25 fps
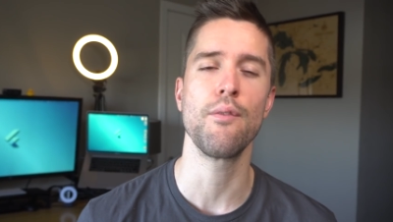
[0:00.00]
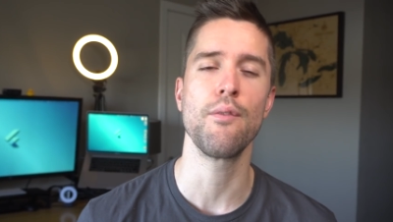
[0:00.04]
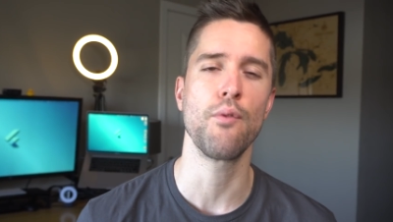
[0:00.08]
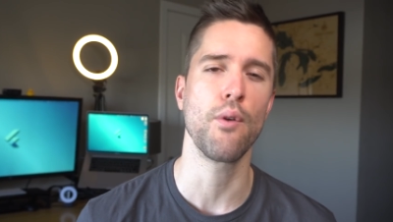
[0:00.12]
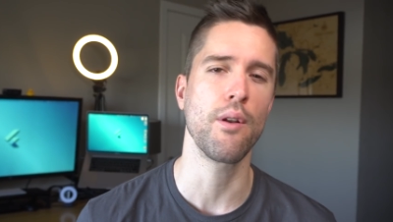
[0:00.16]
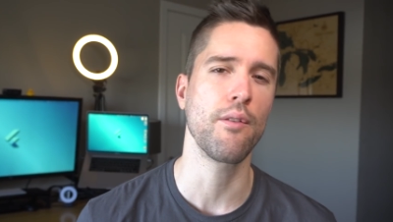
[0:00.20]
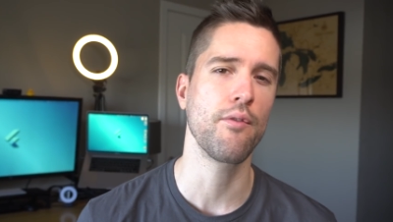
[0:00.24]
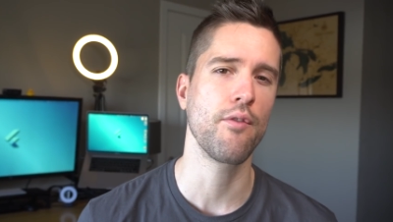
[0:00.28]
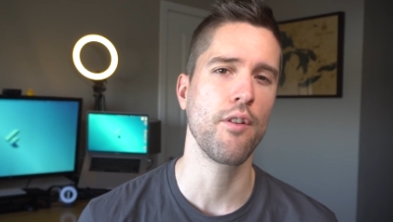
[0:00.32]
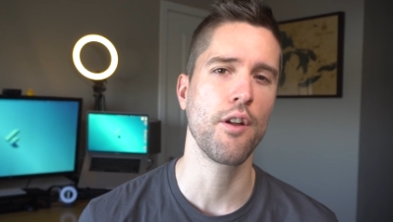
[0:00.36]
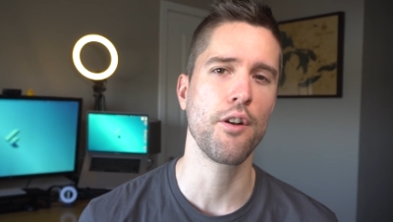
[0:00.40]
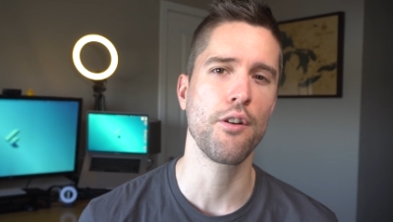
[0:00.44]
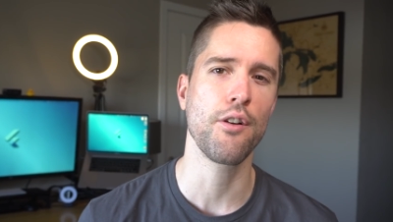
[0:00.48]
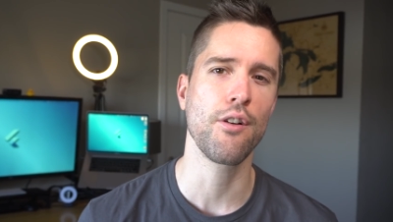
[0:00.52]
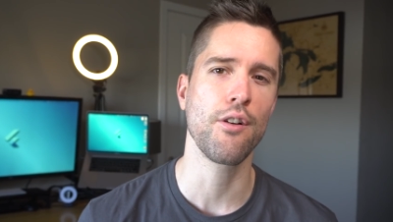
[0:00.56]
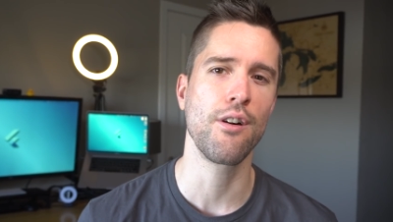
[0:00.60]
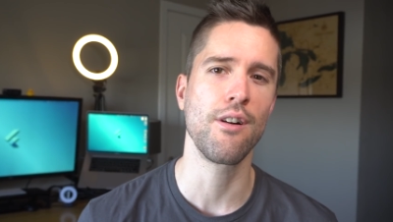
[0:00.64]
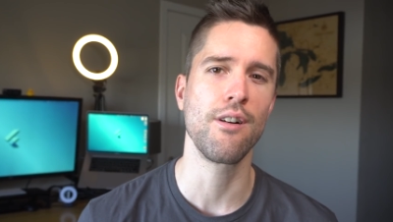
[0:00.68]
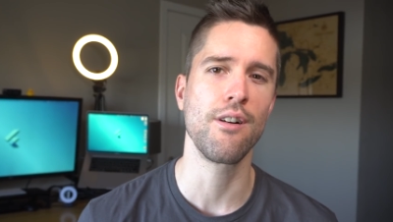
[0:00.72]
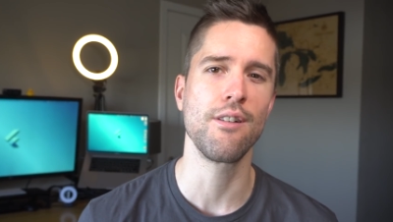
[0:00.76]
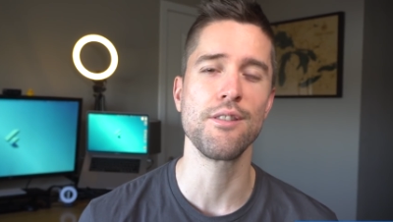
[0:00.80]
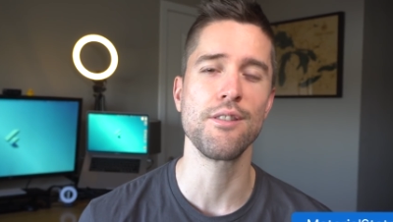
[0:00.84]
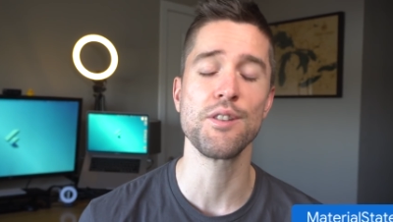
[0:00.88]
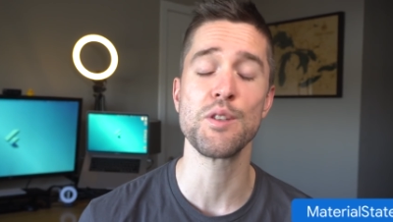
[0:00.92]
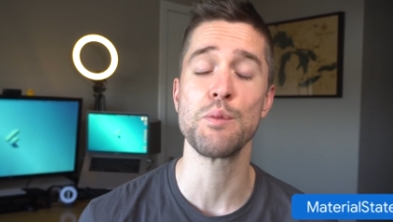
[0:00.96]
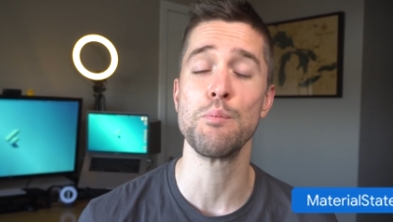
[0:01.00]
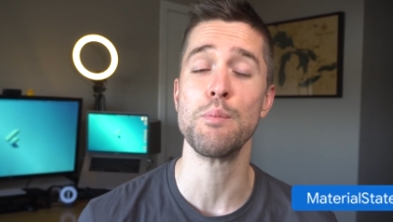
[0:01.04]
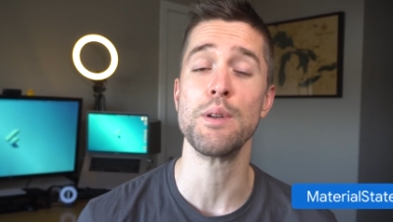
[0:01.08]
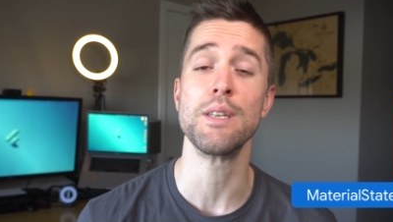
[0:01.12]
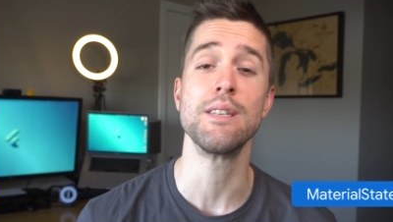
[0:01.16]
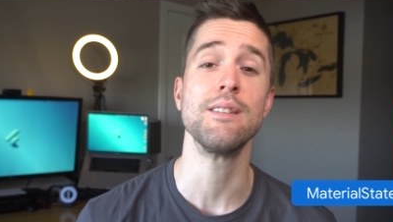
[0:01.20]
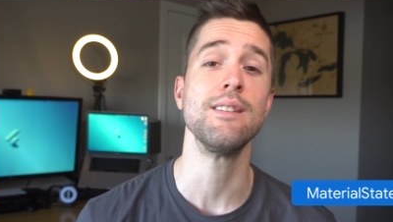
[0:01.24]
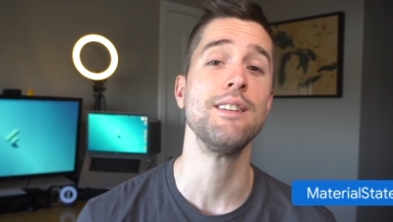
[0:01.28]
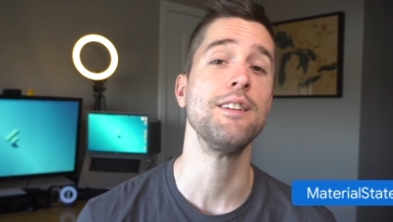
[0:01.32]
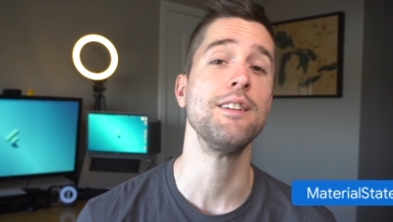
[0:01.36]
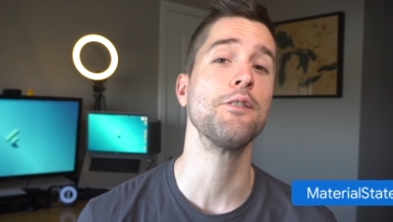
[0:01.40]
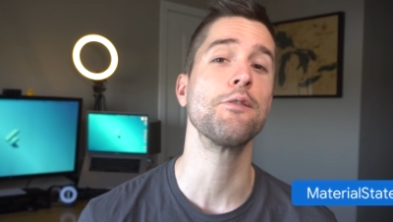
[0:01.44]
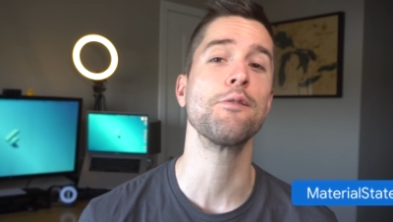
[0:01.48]
of what Flutter calls
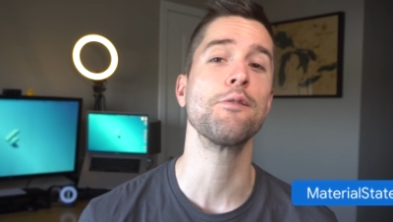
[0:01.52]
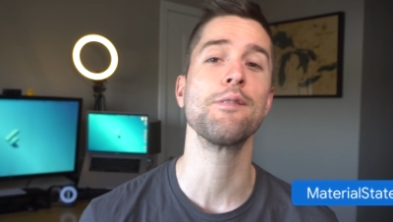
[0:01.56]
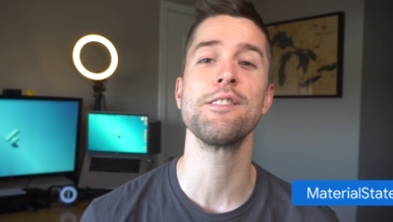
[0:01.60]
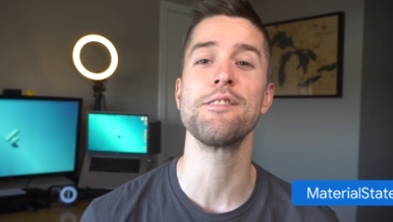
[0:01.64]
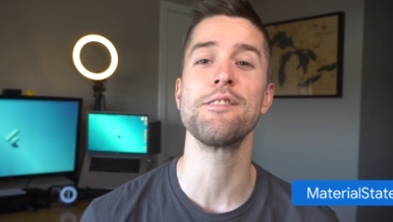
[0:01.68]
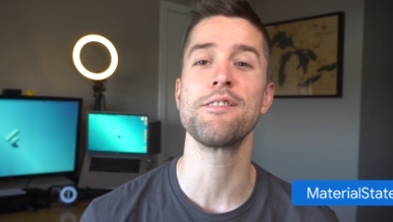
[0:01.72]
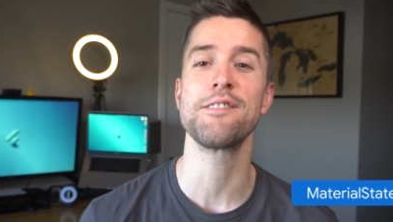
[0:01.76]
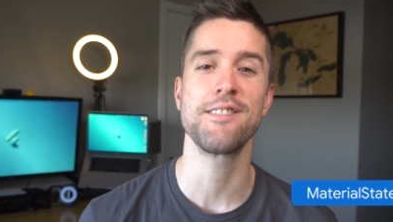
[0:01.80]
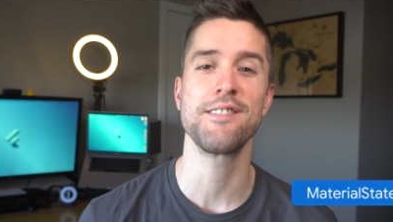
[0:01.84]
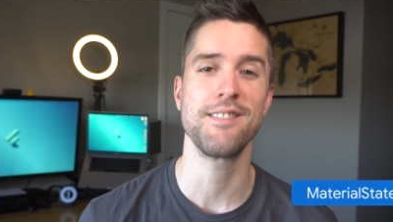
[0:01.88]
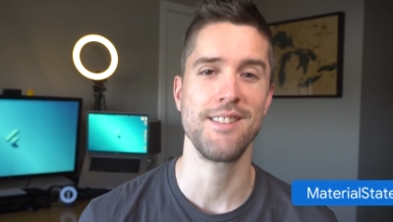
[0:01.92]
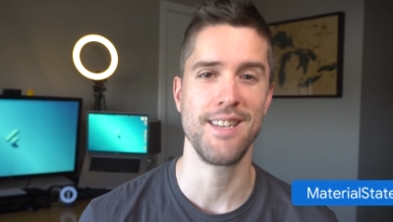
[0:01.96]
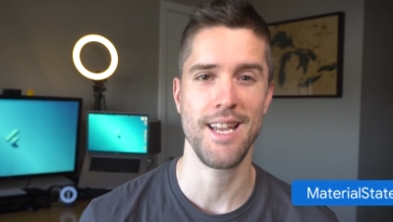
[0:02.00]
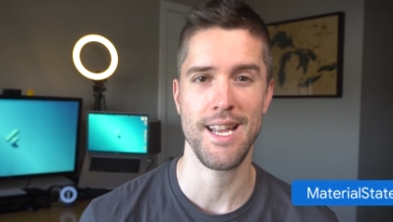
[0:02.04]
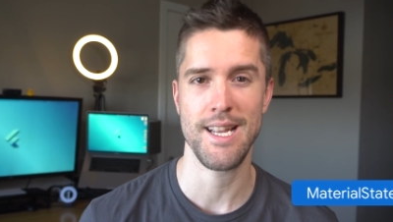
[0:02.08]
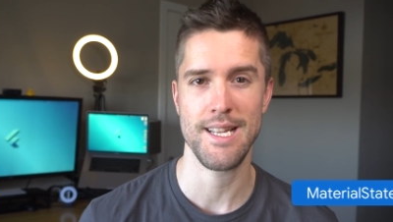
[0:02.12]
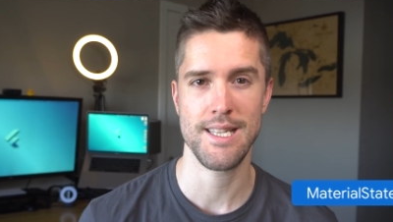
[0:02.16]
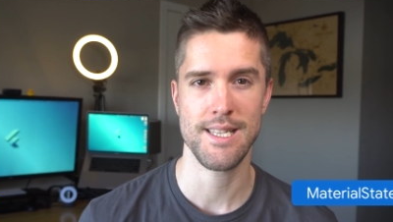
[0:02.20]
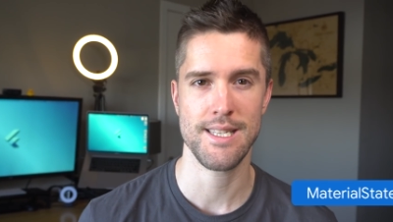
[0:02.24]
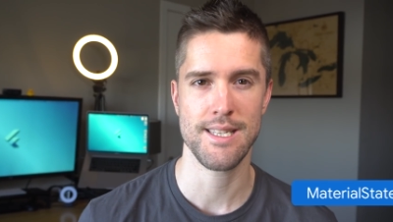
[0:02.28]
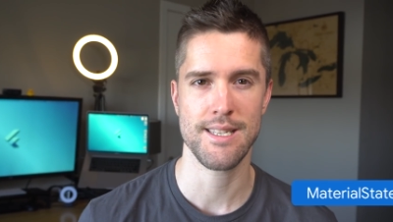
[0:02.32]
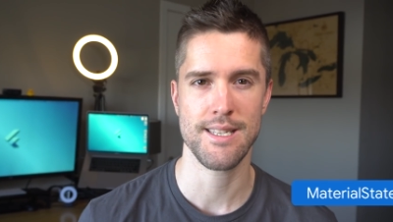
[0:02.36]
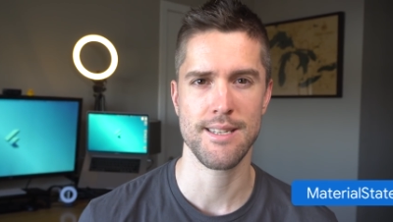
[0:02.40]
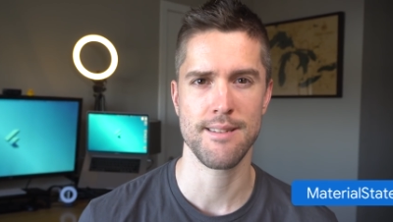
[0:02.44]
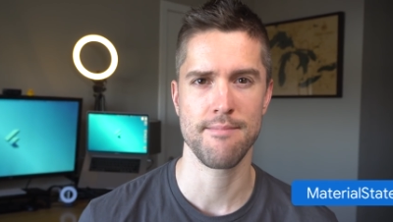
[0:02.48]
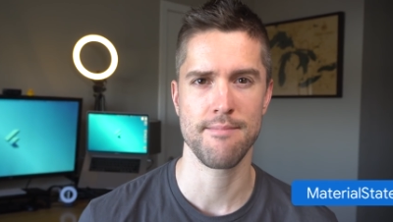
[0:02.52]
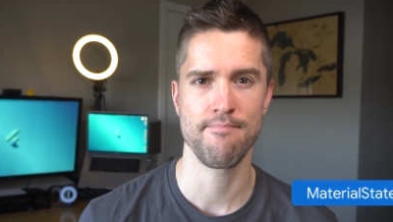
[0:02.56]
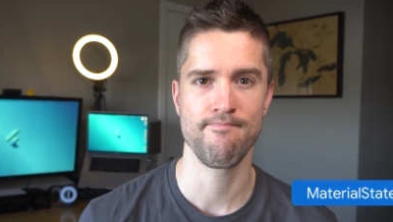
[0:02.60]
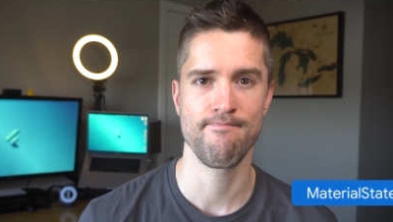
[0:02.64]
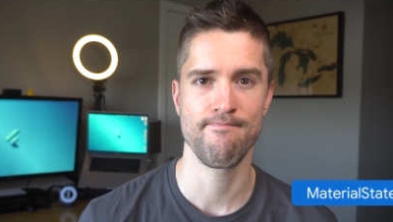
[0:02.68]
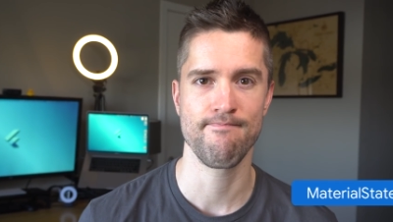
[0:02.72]
material states.